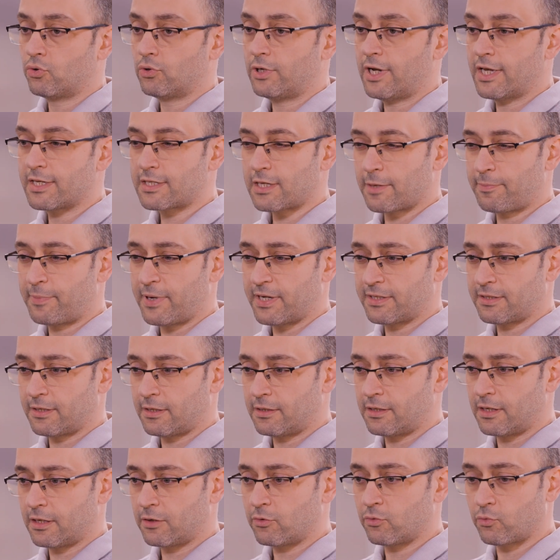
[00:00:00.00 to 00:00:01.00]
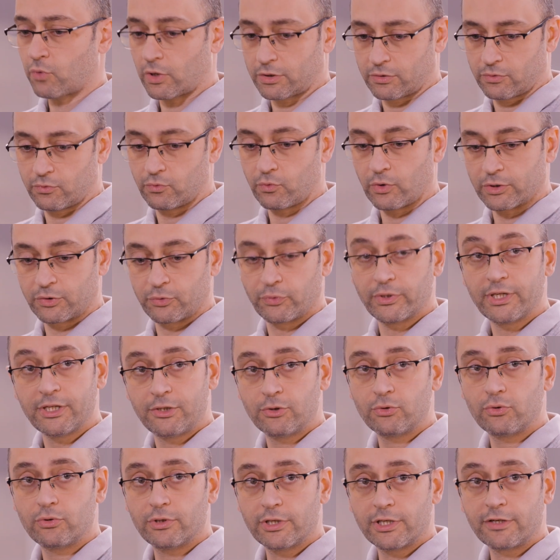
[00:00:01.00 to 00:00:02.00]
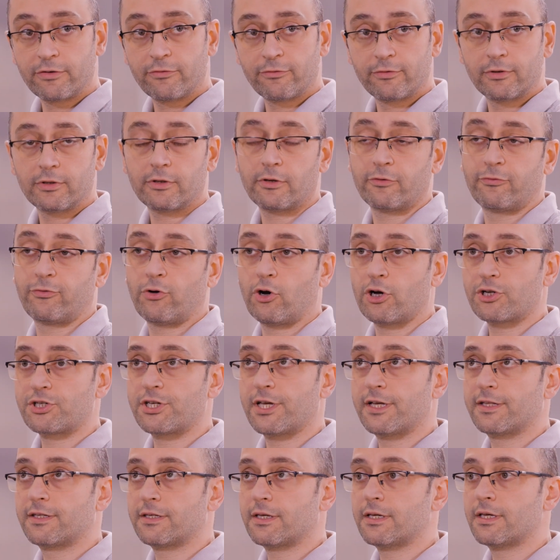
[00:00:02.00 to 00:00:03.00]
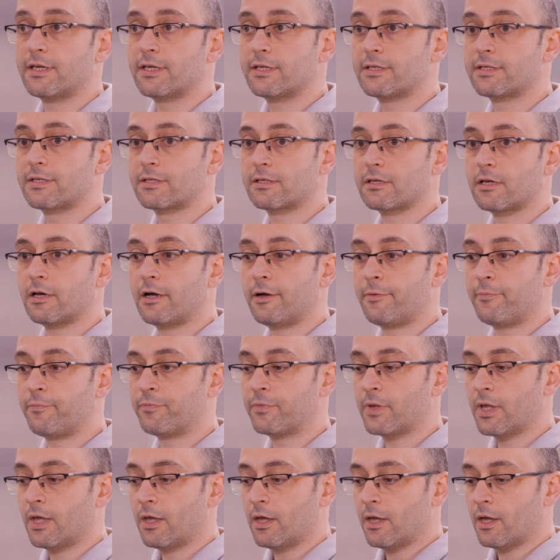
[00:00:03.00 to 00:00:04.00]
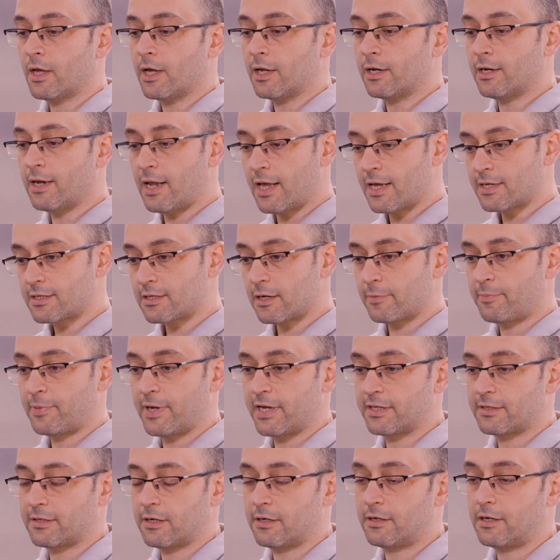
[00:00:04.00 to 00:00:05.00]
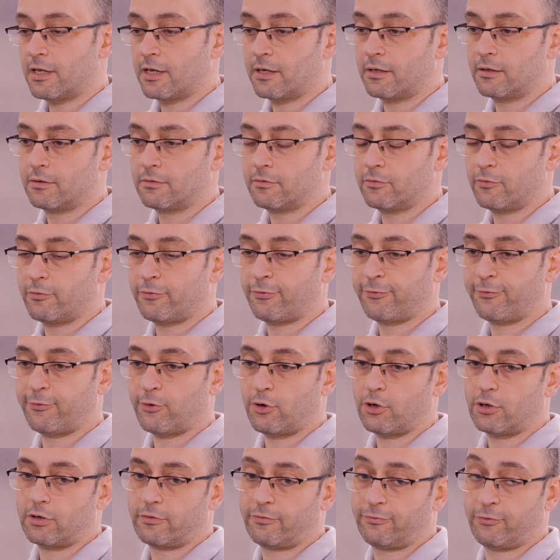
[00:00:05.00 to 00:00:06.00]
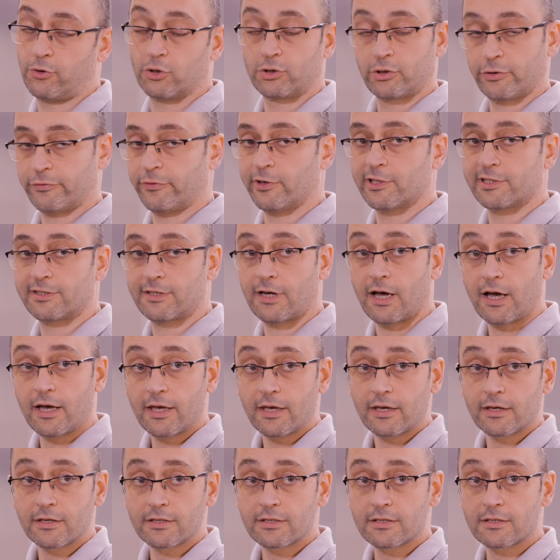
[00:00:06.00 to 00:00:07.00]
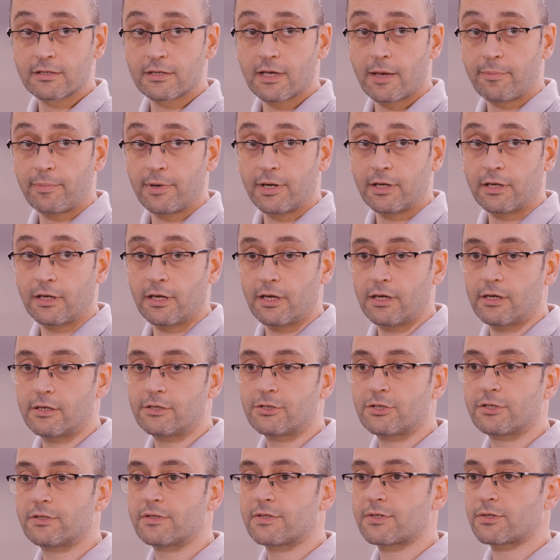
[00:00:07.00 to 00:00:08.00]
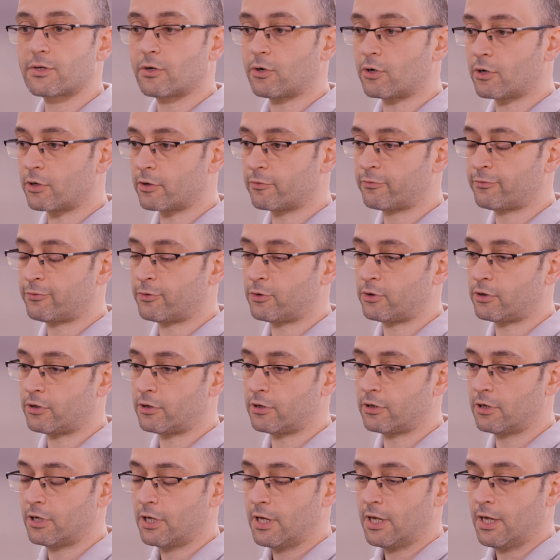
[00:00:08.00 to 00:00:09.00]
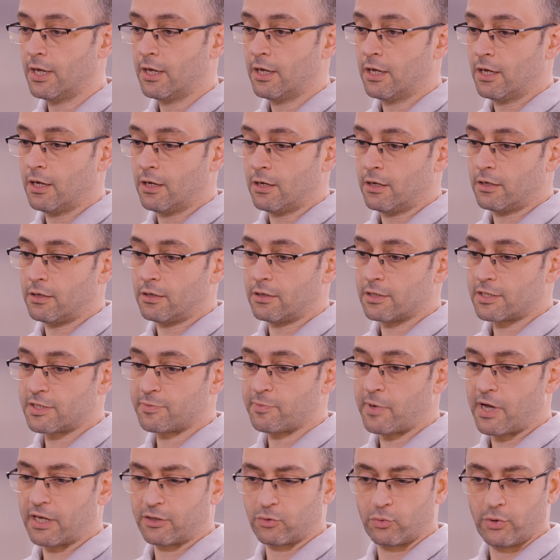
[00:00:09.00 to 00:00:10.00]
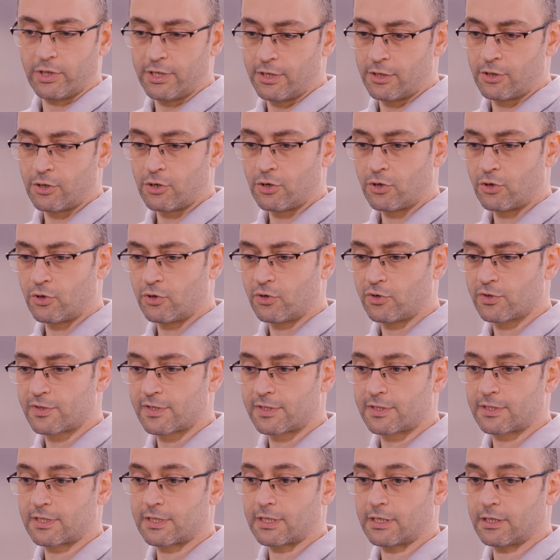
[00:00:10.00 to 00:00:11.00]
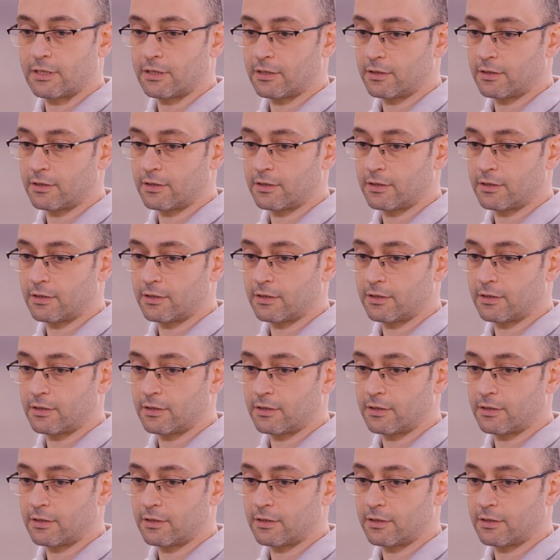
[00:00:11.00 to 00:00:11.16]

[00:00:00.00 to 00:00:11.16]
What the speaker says: laser patterning, what we do in Forjet is laser patterning for photovoltaics applications, or for smart windows,